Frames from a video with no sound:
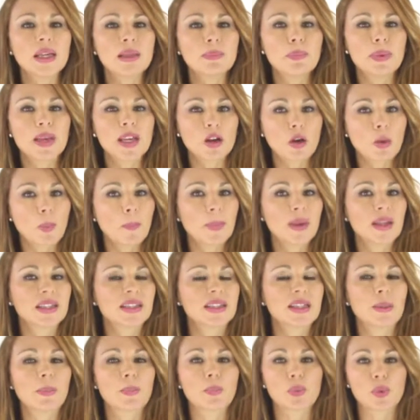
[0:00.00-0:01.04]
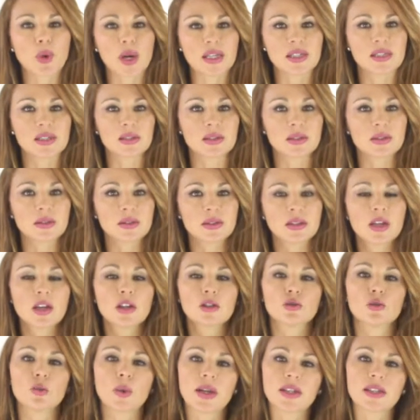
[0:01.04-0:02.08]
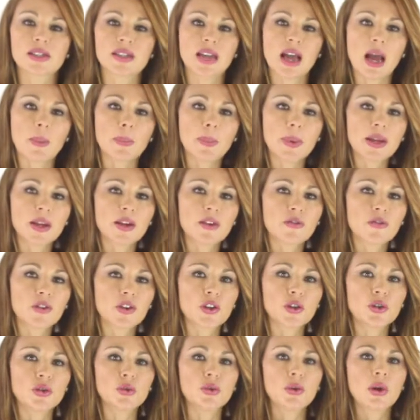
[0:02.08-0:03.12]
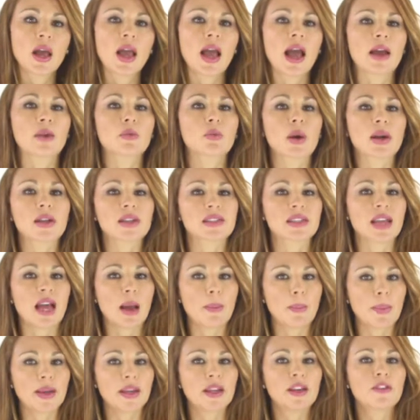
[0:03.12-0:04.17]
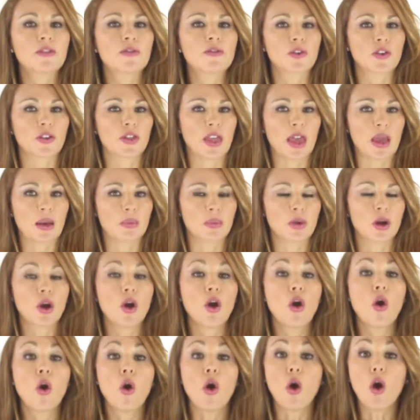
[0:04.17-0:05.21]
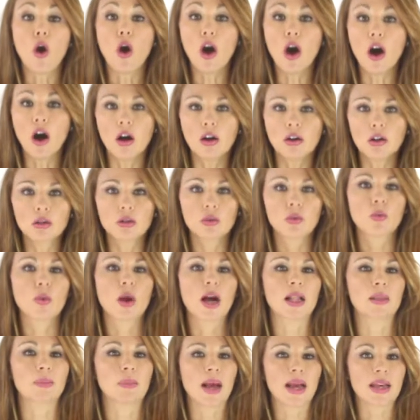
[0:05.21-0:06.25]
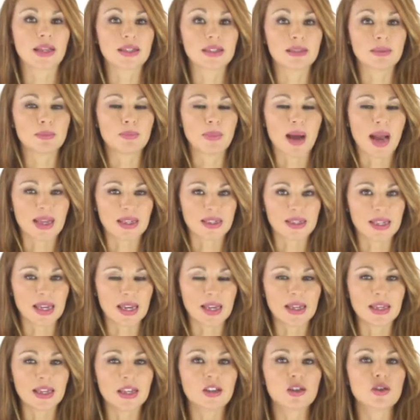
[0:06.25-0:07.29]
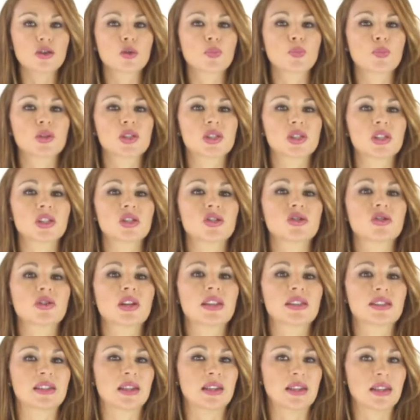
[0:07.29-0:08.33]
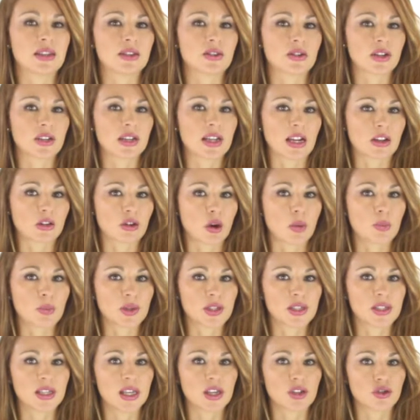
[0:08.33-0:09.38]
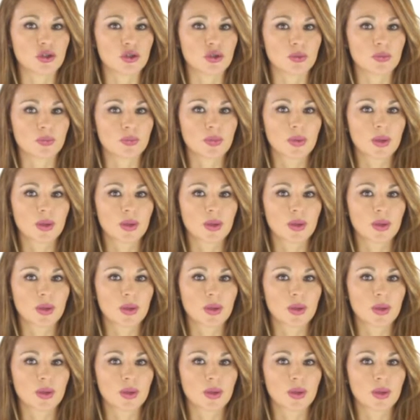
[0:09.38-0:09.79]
be completely present to what is happening for you and what is happening for them, all while maintaining your position as a leader in that conversation.